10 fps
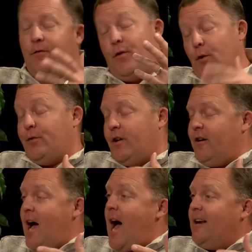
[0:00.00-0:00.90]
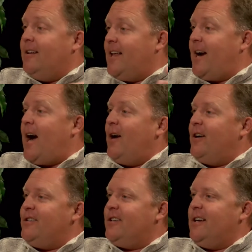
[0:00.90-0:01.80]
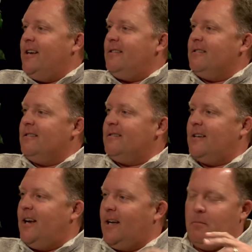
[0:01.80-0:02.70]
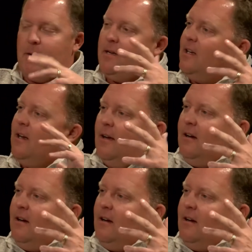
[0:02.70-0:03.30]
or for those that are not in that higher education setting and maybe